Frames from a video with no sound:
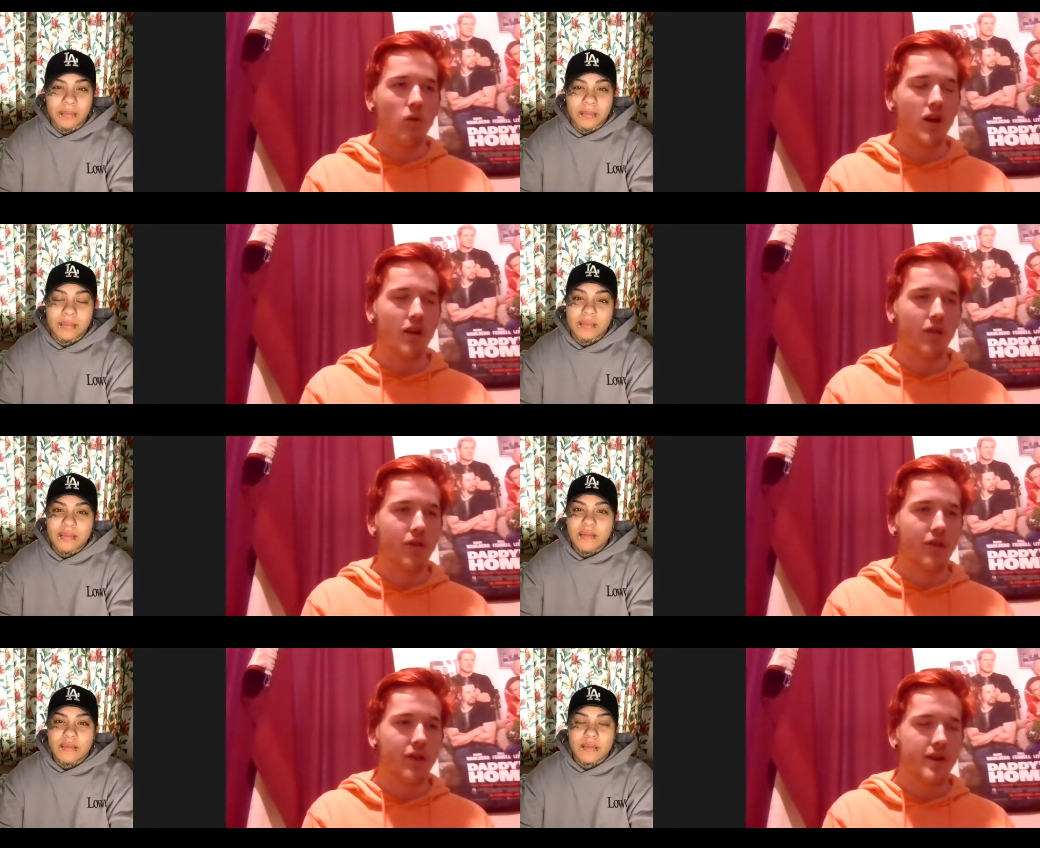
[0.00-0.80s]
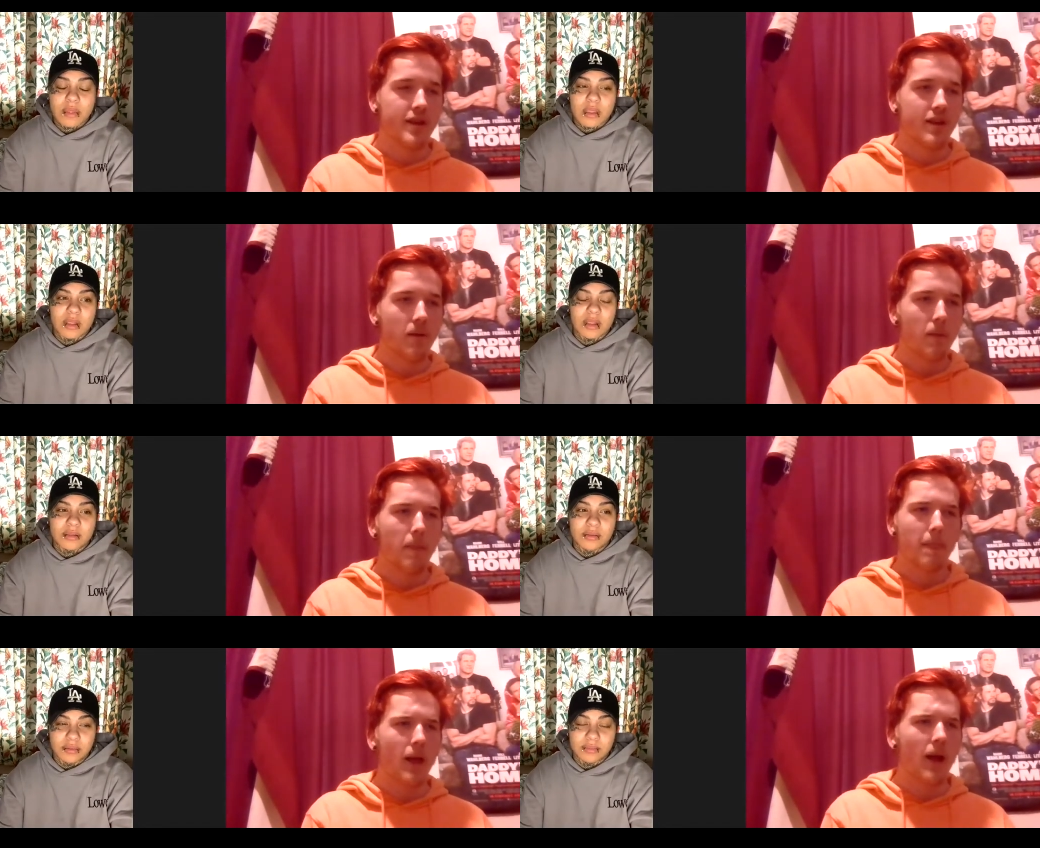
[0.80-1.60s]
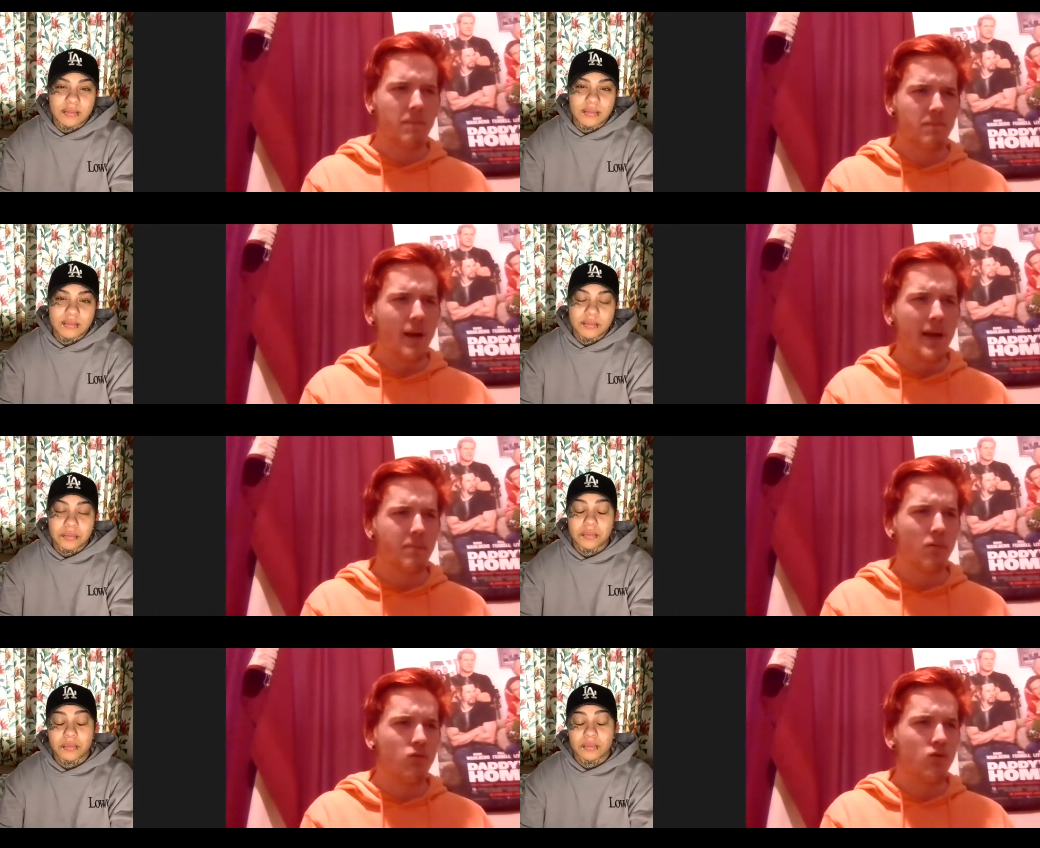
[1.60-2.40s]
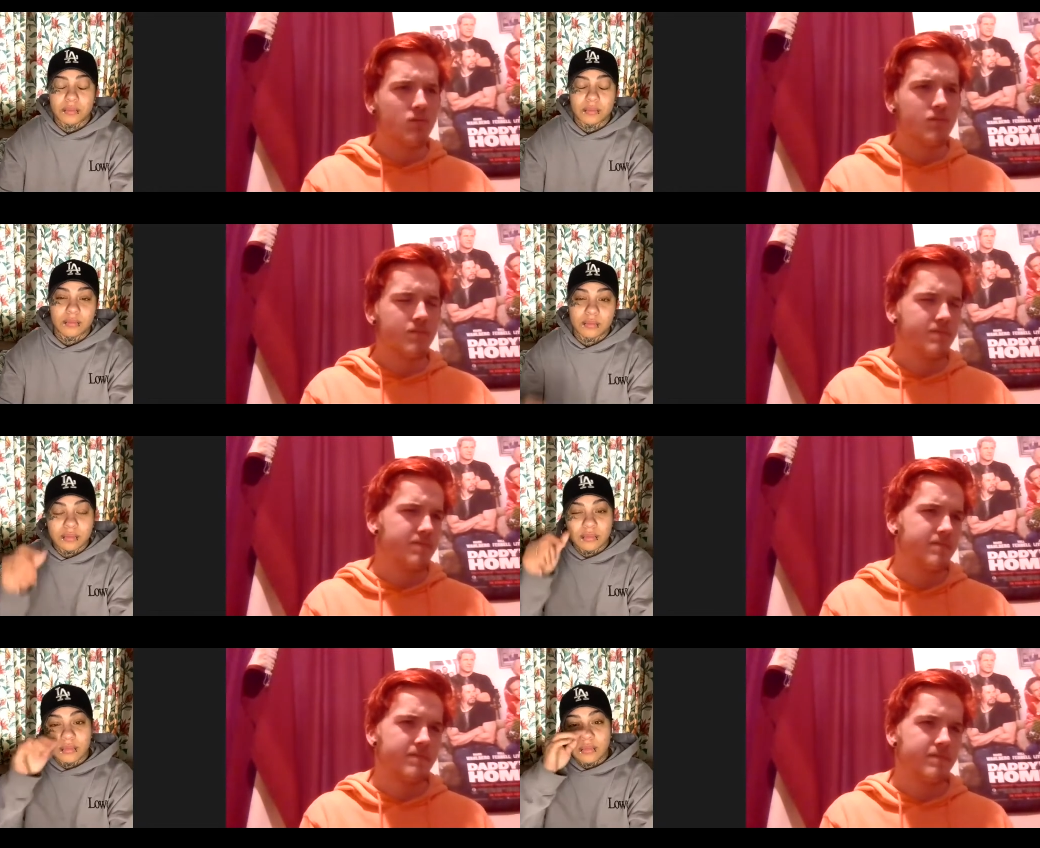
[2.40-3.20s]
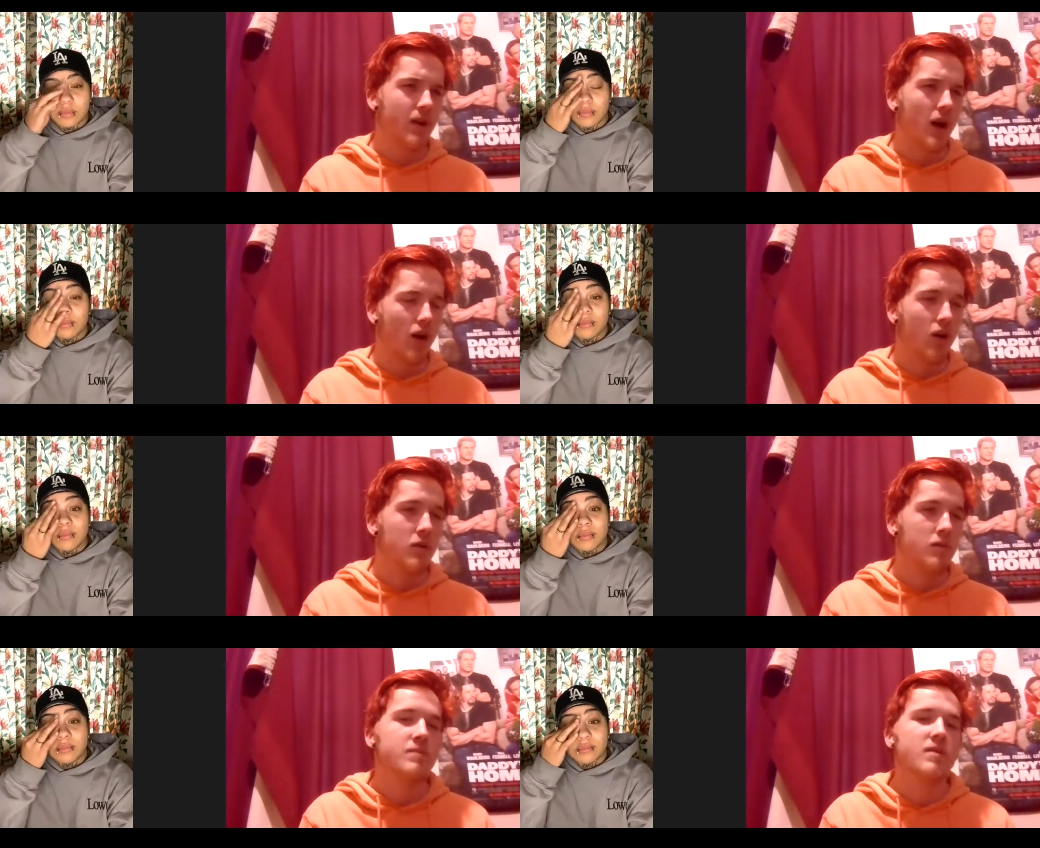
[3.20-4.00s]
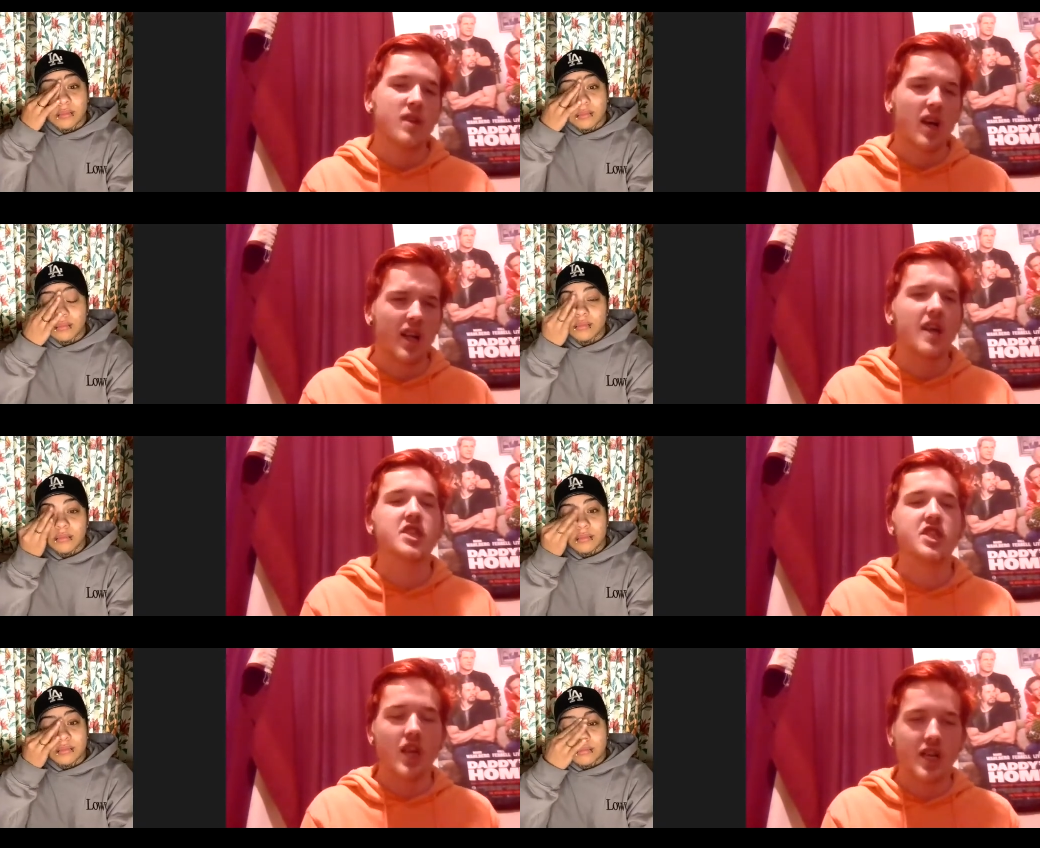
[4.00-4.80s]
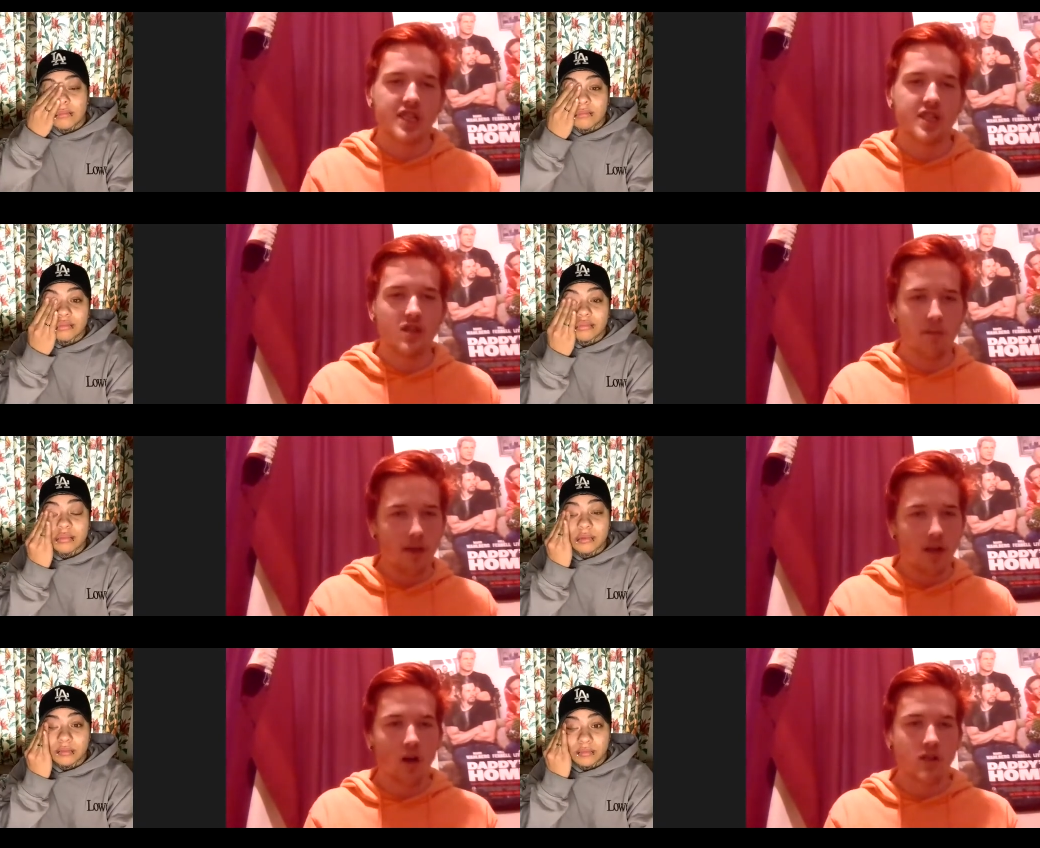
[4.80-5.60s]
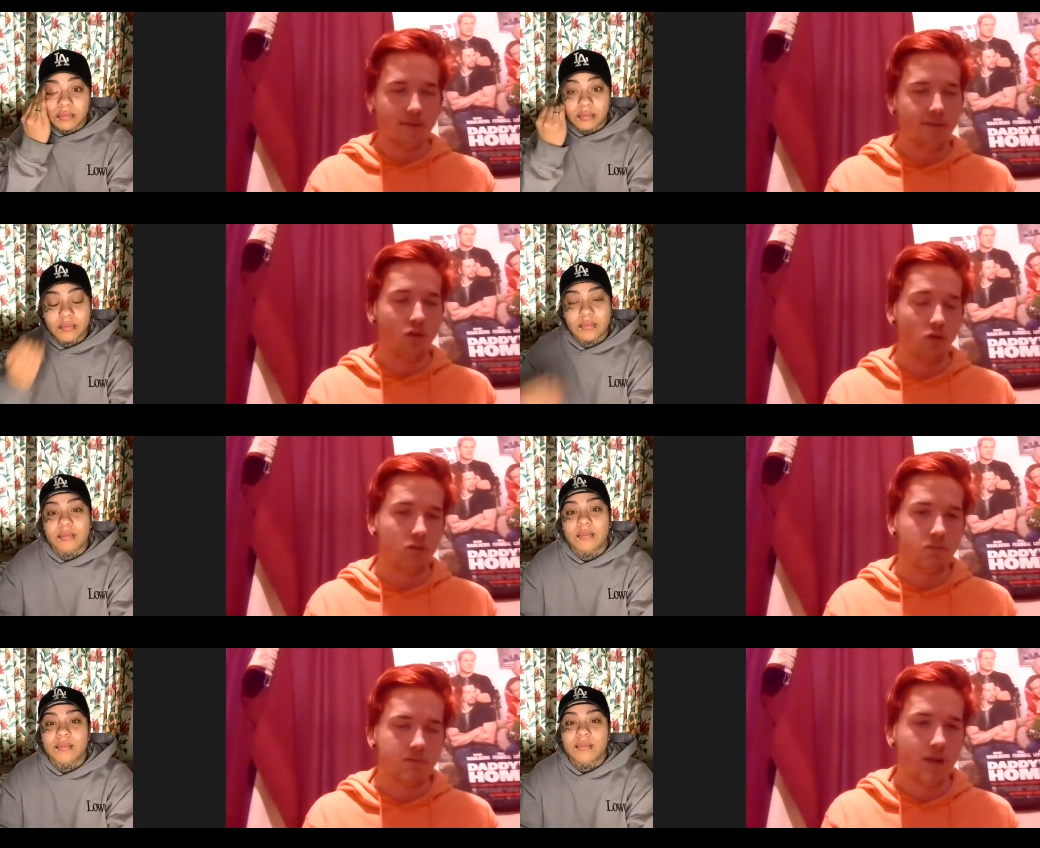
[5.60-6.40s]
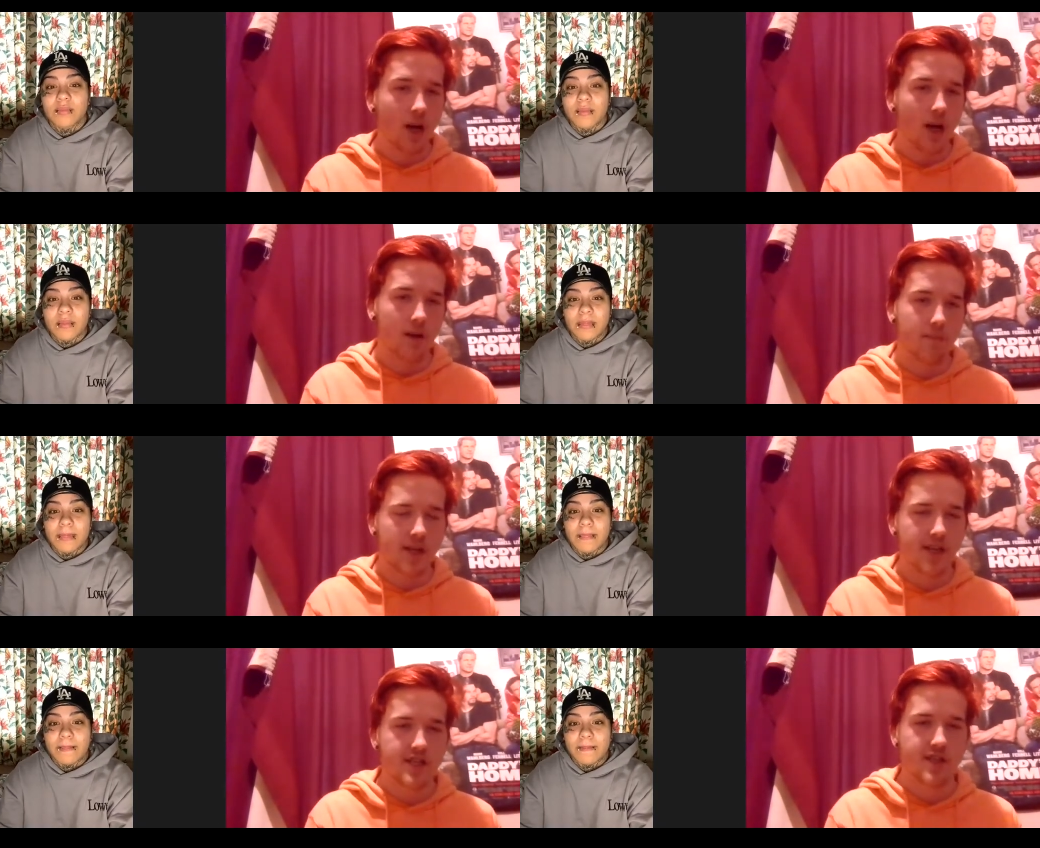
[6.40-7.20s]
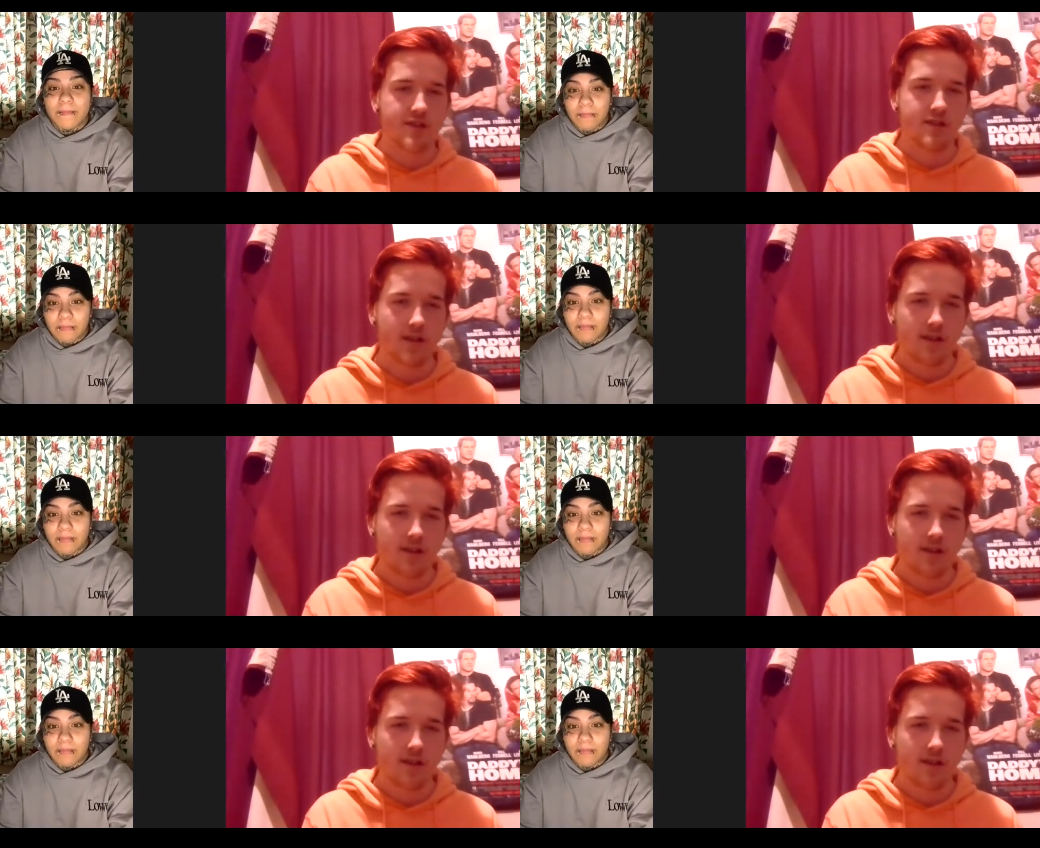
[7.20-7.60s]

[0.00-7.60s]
Speaker 1: with like people i don't know kind of like judging you because of your um, condition